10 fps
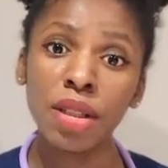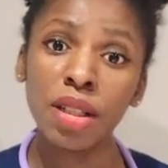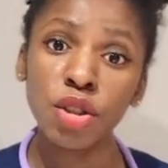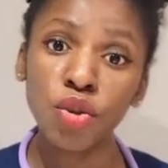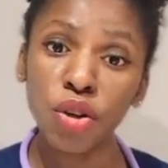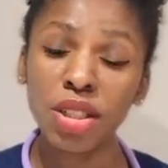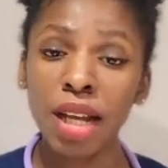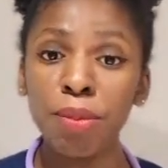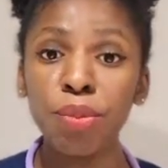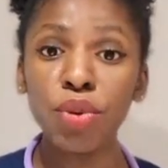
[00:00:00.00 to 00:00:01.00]
the trust
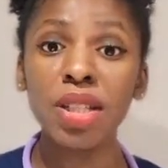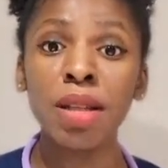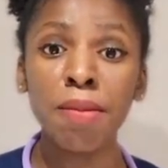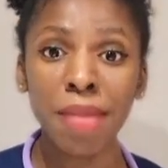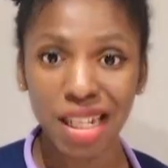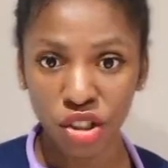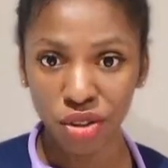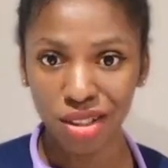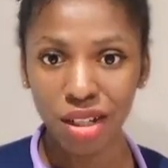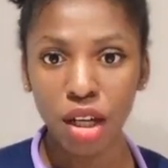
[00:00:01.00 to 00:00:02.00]
can put in
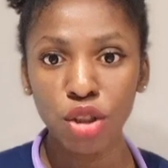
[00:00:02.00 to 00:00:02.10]
measures